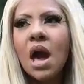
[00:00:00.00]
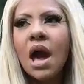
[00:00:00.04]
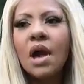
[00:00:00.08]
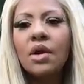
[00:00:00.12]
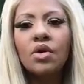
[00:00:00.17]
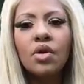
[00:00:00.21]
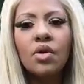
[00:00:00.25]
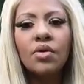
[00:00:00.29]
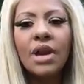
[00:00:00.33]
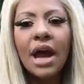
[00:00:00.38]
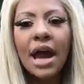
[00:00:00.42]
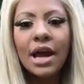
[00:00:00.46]

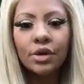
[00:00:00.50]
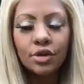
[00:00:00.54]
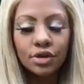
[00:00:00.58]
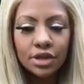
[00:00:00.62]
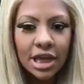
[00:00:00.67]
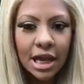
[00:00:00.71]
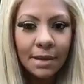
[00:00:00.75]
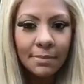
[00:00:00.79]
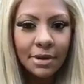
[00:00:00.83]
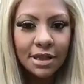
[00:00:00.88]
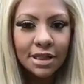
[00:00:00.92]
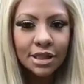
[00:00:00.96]
9 or
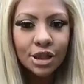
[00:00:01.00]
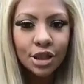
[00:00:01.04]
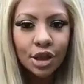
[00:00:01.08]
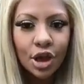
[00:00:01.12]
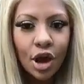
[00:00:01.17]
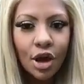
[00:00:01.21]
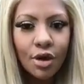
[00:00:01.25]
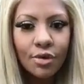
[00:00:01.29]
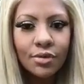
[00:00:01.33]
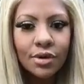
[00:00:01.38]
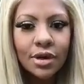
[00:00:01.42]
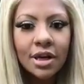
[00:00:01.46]
10 months
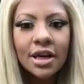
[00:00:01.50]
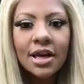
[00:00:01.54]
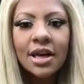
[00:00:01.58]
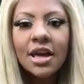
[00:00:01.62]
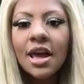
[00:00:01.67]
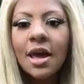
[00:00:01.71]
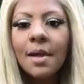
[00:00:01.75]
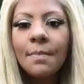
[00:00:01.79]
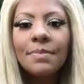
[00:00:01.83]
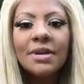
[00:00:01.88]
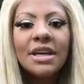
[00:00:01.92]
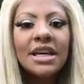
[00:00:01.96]
ago,
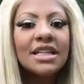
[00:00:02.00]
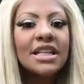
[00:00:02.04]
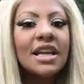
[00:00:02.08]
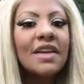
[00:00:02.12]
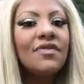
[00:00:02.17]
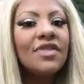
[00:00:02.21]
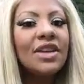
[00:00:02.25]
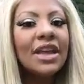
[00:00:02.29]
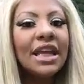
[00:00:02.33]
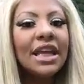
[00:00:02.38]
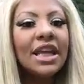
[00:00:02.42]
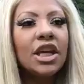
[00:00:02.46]
because I
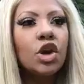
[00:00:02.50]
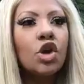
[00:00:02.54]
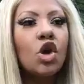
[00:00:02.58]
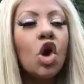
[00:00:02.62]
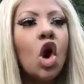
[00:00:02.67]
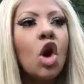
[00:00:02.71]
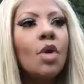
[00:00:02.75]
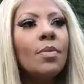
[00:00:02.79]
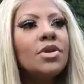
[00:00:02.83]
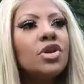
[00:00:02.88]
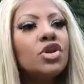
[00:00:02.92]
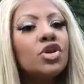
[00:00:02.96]
feel like your
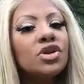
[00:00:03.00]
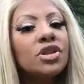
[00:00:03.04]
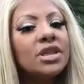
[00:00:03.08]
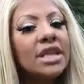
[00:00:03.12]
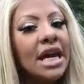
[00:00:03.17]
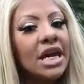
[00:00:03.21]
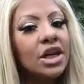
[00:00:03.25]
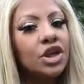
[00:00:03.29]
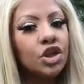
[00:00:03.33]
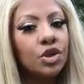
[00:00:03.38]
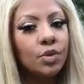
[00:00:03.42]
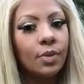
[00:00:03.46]
home is your
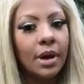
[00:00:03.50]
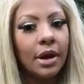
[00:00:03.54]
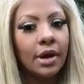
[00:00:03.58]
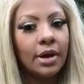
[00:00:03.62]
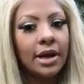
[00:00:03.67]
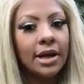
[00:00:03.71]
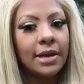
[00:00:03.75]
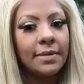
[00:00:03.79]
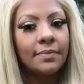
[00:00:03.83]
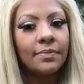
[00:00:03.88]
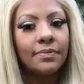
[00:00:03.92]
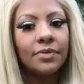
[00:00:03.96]

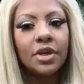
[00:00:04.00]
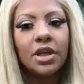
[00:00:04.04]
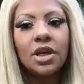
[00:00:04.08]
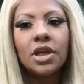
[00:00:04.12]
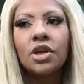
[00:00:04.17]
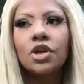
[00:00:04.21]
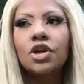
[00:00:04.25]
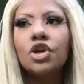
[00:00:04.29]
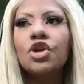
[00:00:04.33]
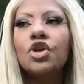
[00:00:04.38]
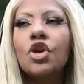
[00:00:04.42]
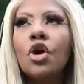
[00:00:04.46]
sanctuary.
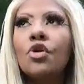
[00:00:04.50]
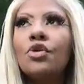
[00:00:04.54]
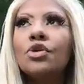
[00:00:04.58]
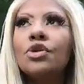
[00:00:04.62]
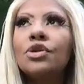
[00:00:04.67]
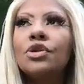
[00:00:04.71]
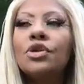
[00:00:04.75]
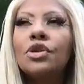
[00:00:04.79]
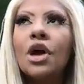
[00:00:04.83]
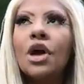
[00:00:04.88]
You know,